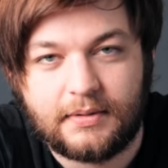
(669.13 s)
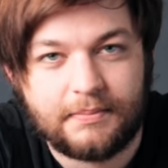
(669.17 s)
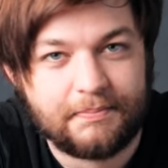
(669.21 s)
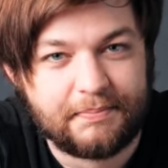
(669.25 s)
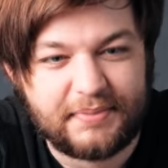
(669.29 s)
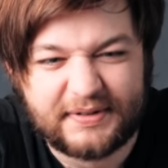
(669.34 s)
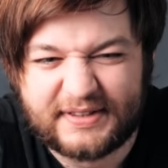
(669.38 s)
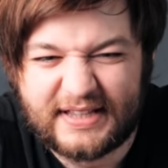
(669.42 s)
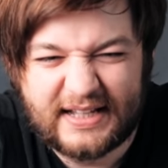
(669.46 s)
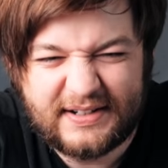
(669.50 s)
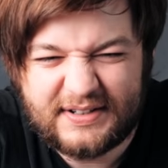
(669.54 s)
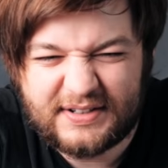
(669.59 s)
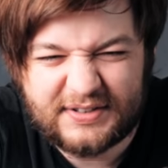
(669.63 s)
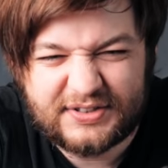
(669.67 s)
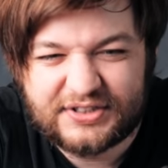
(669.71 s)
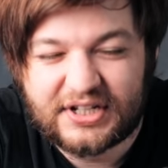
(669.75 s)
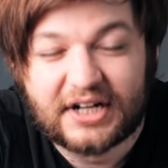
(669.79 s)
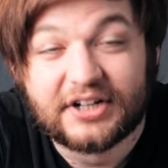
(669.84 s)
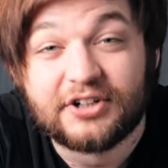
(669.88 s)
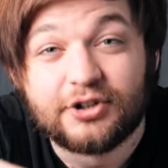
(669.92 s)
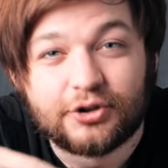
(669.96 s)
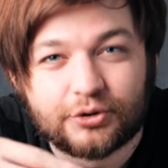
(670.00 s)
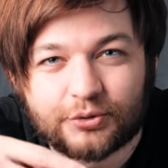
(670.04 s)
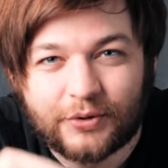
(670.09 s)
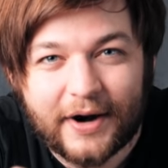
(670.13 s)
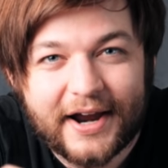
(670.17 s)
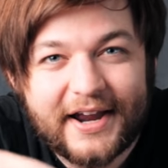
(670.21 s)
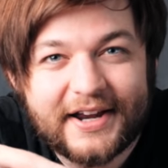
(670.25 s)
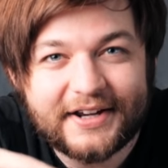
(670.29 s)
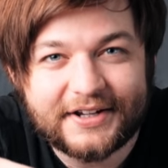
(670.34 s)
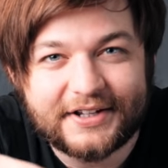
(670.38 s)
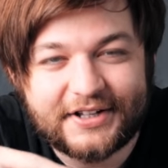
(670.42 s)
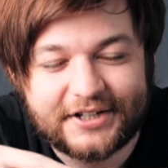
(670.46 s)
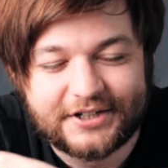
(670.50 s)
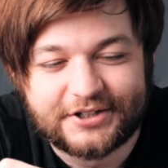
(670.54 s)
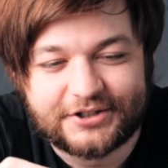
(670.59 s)
But they just done
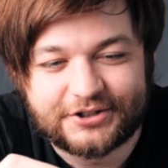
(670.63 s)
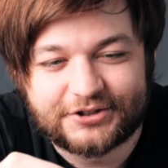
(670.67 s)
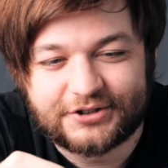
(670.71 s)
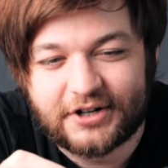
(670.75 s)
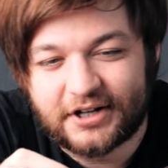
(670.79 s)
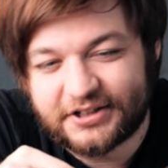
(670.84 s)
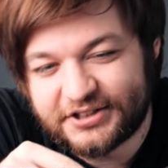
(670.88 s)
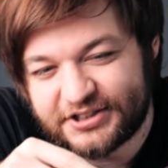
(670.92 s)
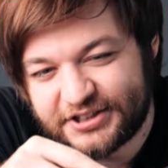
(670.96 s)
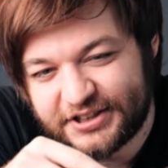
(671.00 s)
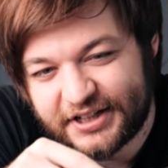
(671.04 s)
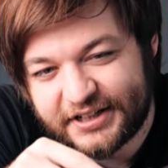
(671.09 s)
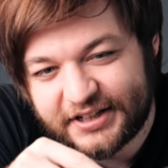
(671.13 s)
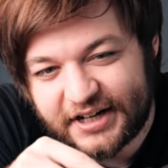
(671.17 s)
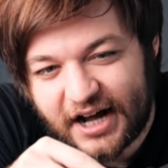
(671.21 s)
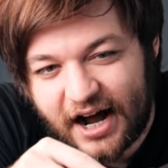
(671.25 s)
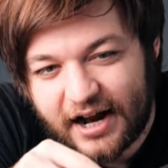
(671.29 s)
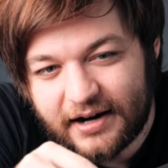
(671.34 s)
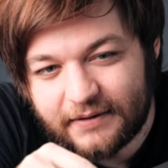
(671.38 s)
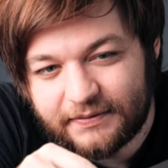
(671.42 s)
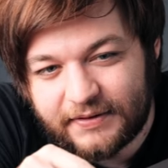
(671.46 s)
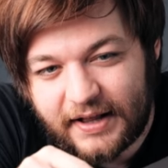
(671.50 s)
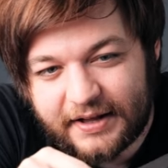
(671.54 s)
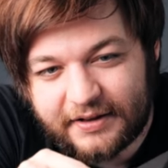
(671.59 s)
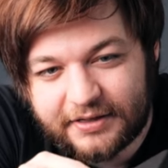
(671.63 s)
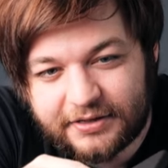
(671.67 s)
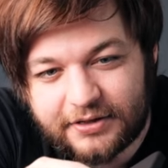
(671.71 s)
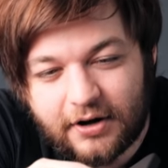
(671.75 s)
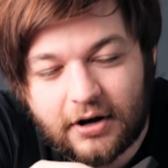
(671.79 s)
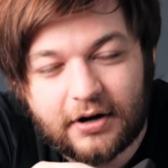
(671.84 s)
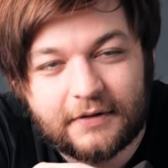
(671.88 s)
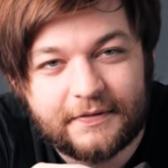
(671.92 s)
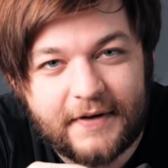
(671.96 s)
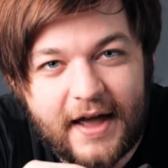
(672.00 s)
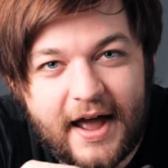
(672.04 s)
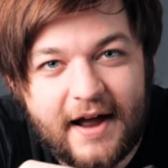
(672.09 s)
great construction and kind of like
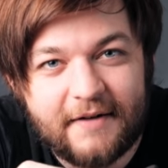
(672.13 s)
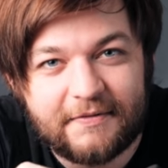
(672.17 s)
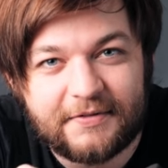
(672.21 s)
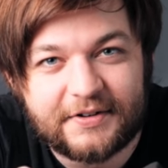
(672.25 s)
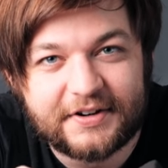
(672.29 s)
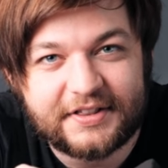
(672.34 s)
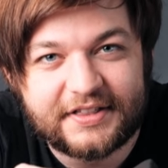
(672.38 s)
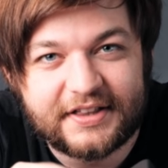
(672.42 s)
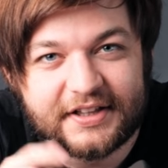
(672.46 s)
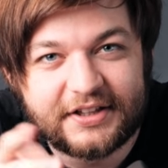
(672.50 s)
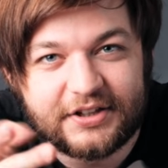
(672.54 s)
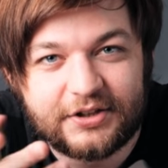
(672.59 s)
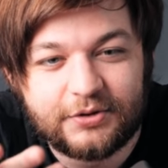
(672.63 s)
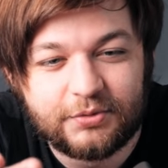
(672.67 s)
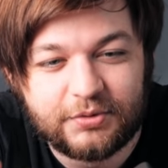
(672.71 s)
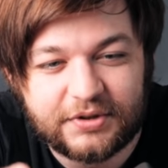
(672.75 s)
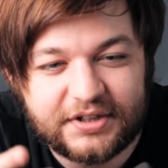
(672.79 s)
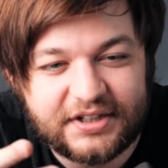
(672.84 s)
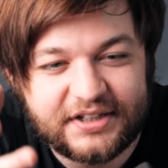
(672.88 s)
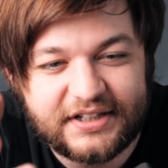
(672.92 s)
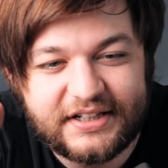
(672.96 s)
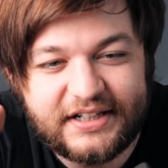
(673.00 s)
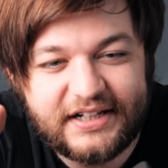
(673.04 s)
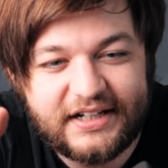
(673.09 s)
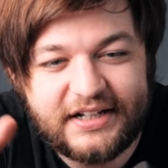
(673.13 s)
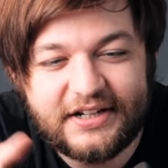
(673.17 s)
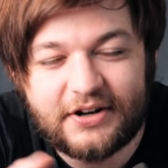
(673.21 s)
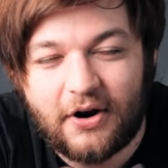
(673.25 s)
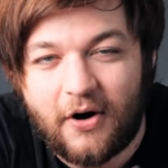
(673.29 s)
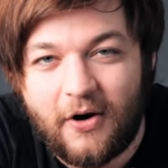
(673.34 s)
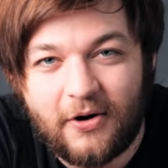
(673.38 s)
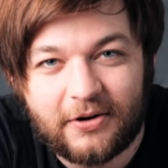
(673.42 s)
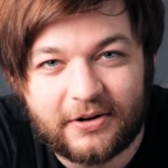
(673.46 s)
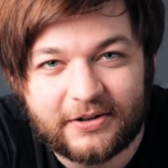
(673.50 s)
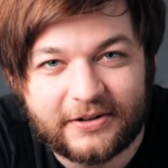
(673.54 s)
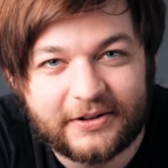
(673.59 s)
thought of everything you would need
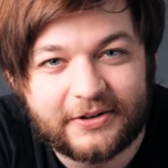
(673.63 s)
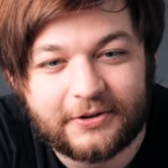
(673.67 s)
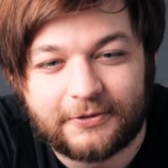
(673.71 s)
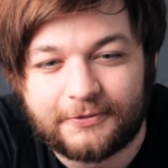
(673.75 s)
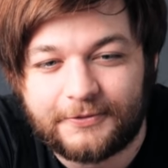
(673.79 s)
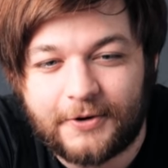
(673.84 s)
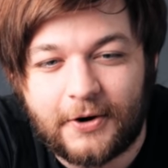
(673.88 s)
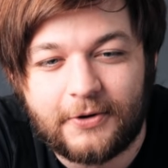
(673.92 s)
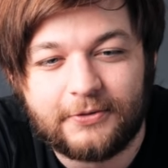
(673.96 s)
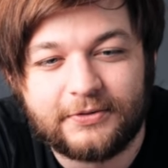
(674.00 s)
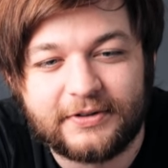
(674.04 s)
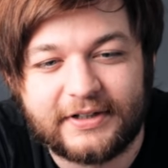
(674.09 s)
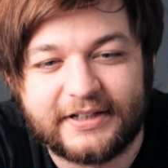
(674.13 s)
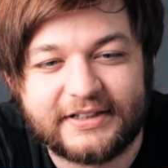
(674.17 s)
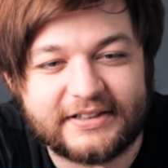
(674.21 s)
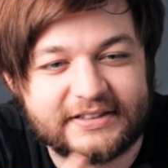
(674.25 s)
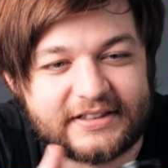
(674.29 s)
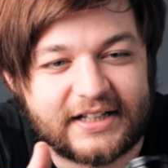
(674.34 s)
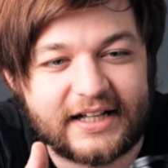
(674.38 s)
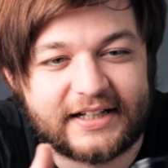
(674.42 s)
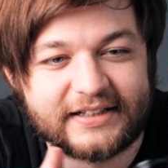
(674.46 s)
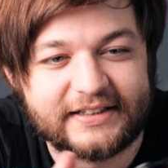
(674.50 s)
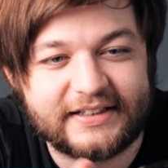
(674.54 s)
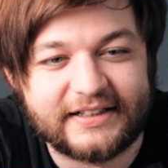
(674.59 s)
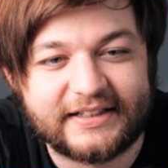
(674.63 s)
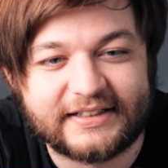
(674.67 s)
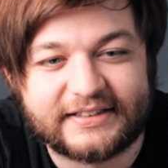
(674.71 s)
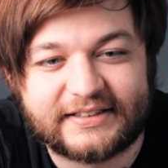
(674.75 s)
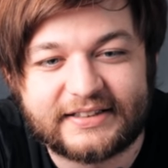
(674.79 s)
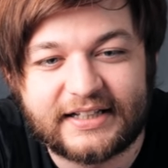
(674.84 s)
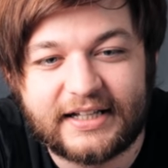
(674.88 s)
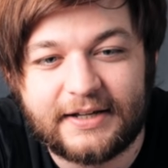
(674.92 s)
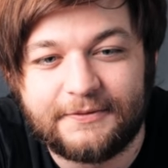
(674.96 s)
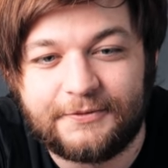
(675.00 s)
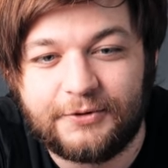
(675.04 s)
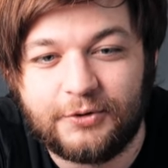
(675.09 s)
on a little phone lens like
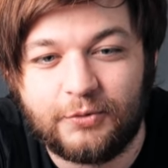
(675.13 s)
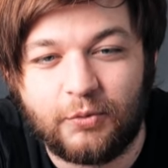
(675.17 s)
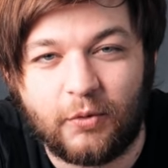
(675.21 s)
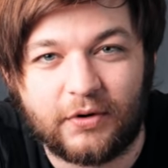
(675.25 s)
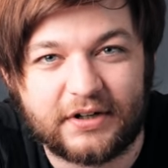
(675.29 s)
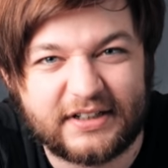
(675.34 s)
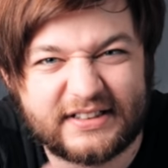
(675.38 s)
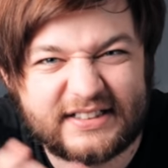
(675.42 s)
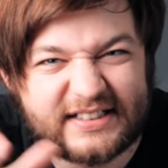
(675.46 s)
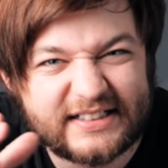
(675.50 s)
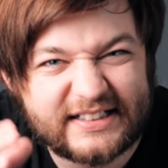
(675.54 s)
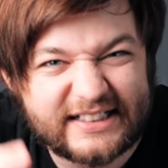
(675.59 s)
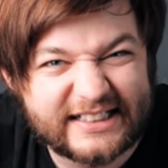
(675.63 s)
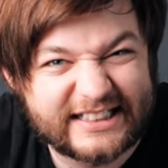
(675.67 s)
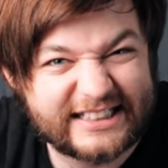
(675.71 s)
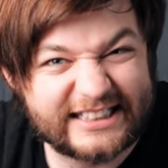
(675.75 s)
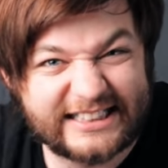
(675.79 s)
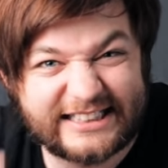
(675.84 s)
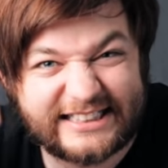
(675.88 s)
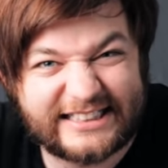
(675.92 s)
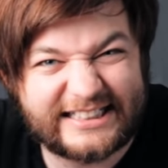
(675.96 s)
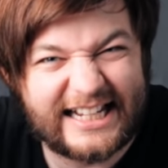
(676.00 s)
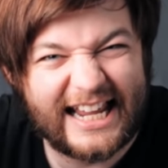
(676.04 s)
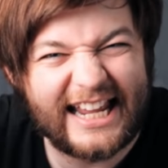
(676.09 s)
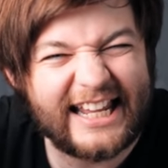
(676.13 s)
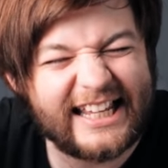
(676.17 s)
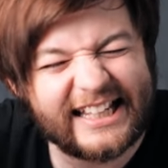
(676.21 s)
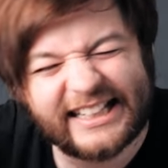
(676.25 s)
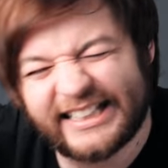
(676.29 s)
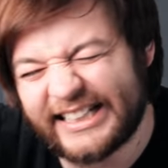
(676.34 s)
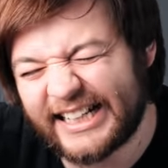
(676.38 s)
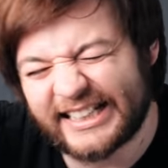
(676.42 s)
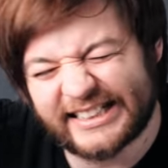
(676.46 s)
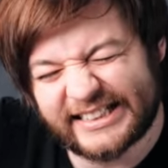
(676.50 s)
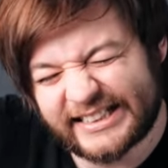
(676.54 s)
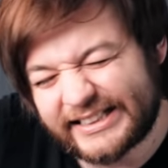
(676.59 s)
this if you wanted to just take
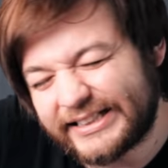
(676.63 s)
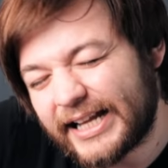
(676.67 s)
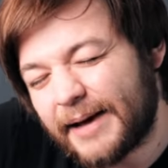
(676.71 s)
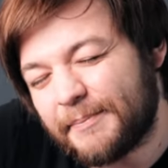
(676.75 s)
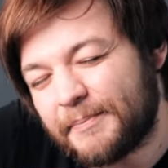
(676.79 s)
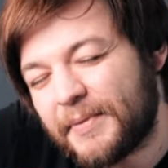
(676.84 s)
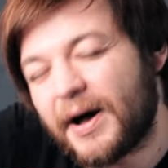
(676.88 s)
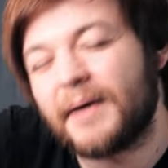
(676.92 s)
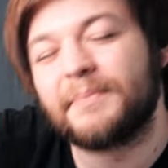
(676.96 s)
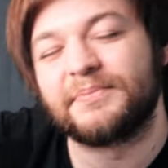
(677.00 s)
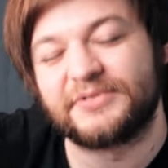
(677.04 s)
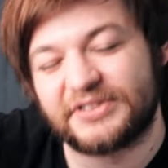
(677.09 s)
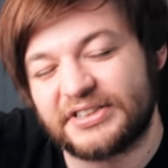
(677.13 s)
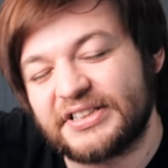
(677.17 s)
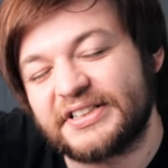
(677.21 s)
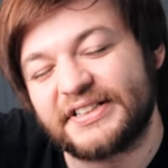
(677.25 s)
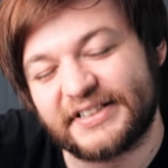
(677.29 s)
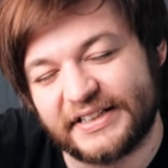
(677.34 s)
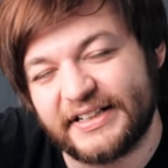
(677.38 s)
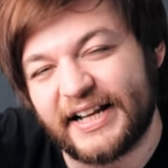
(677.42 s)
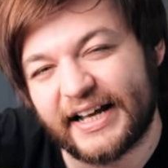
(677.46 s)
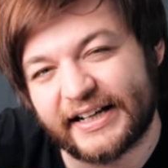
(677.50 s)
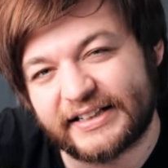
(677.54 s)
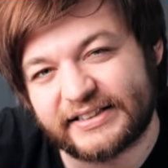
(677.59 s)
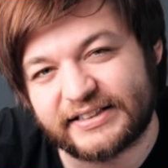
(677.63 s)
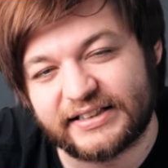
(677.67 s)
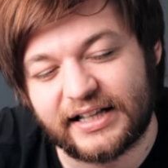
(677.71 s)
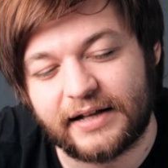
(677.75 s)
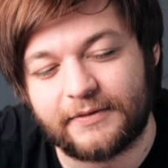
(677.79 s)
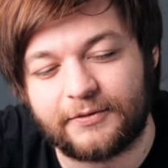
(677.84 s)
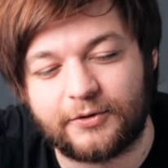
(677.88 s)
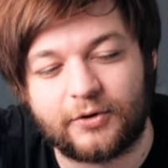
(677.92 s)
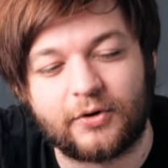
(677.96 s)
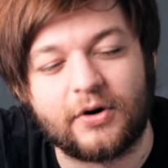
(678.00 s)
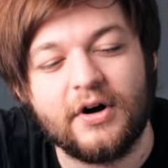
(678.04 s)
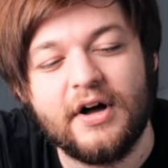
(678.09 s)
it a step up to the next
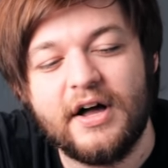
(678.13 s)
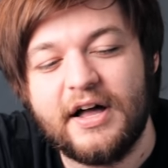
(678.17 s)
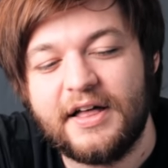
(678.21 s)
level